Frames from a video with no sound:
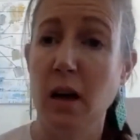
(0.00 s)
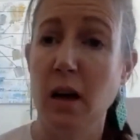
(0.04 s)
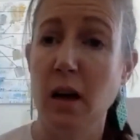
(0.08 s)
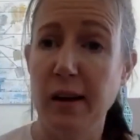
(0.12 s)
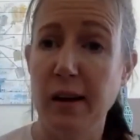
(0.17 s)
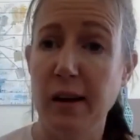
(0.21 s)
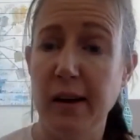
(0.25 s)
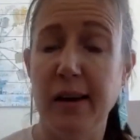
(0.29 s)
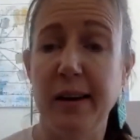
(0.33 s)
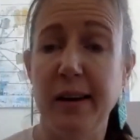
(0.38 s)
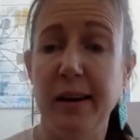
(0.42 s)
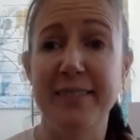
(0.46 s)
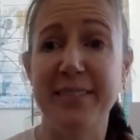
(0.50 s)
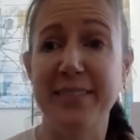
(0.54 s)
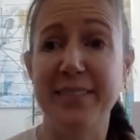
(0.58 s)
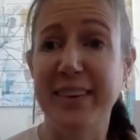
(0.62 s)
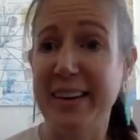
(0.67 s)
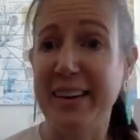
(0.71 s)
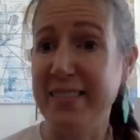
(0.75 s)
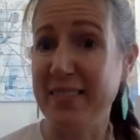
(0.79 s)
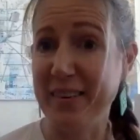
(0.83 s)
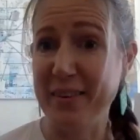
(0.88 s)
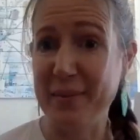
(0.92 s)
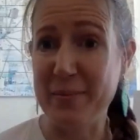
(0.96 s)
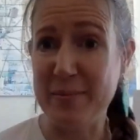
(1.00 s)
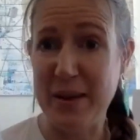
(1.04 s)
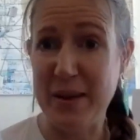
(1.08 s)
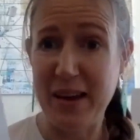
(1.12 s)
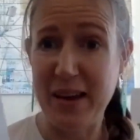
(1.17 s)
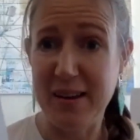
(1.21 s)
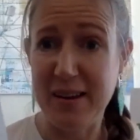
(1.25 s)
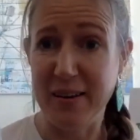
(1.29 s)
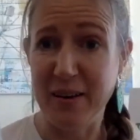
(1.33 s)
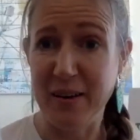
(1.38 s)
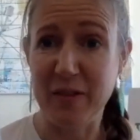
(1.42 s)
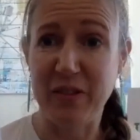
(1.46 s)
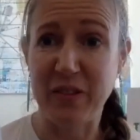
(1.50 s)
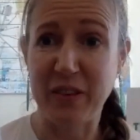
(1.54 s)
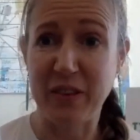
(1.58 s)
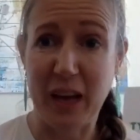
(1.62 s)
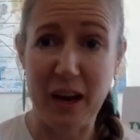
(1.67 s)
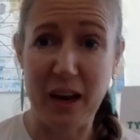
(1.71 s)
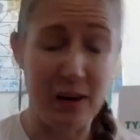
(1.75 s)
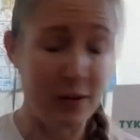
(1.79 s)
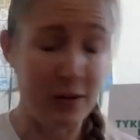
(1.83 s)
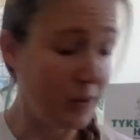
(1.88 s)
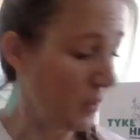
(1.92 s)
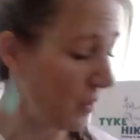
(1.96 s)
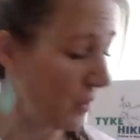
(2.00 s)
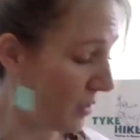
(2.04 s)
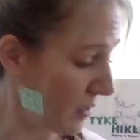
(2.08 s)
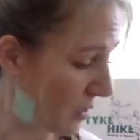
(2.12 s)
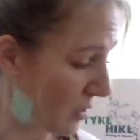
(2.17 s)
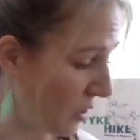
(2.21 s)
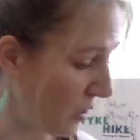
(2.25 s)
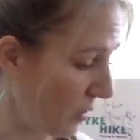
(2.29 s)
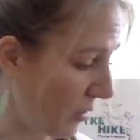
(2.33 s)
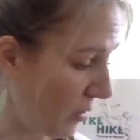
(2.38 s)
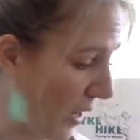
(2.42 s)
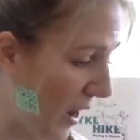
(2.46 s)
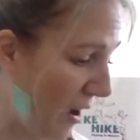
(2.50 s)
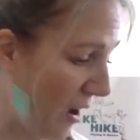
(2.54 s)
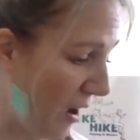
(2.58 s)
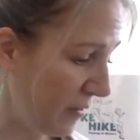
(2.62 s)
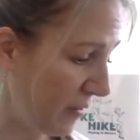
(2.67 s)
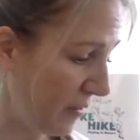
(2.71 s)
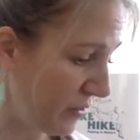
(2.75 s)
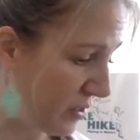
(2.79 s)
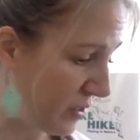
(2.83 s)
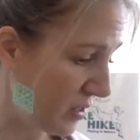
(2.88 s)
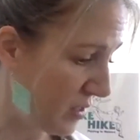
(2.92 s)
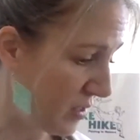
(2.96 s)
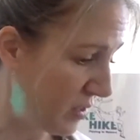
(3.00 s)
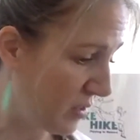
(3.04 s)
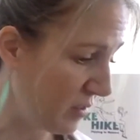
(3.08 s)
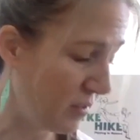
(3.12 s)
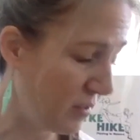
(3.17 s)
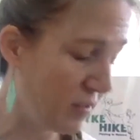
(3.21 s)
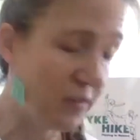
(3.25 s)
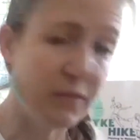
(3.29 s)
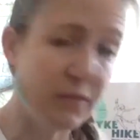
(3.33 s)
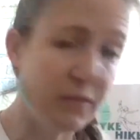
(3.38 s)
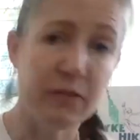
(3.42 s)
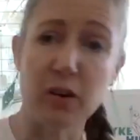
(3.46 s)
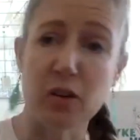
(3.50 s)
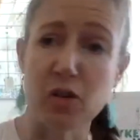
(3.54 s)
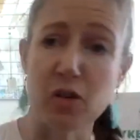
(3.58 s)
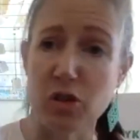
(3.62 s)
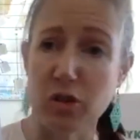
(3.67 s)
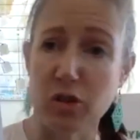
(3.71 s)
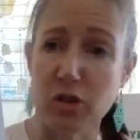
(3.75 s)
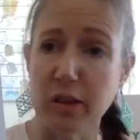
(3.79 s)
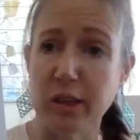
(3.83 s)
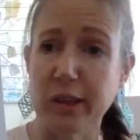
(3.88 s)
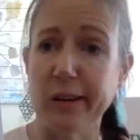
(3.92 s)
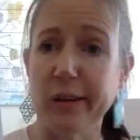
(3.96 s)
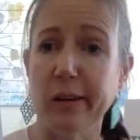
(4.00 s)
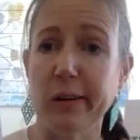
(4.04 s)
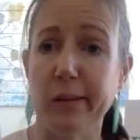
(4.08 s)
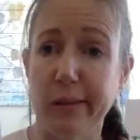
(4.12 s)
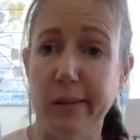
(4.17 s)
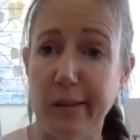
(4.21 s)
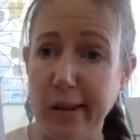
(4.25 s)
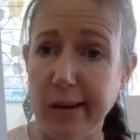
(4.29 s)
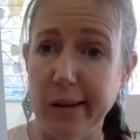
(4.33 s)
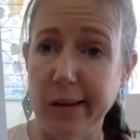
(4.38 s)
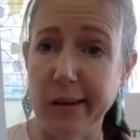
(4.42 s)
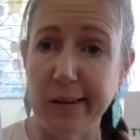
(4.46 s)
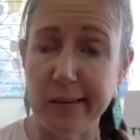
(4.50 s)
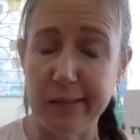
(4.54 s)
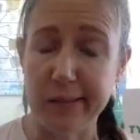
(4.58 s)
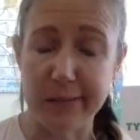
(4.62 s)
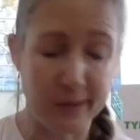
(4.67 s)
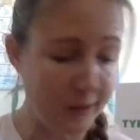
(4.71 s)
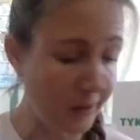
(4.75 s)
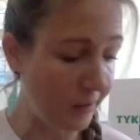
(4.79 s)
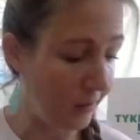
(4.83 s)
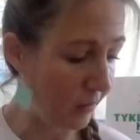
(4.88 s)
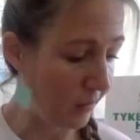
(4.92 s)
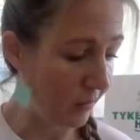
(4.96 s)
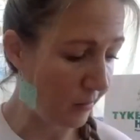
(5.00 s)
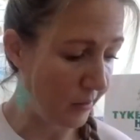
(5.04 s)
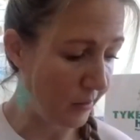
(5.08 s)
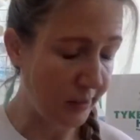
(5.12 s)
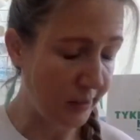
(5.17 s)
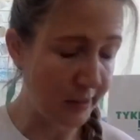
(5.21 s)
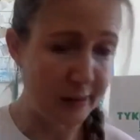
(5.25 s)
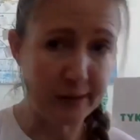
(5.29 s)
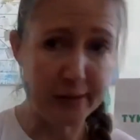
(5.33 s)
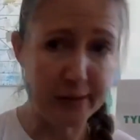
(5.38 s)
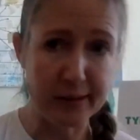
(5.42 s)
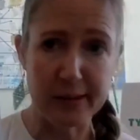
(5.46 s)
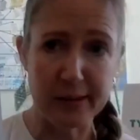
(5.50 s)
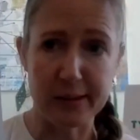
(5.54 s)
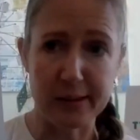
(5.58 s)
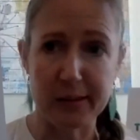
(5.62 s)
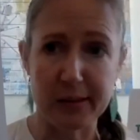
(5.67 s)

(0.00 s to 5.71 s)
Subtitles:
I've never made a flower craft virtually online with an audience,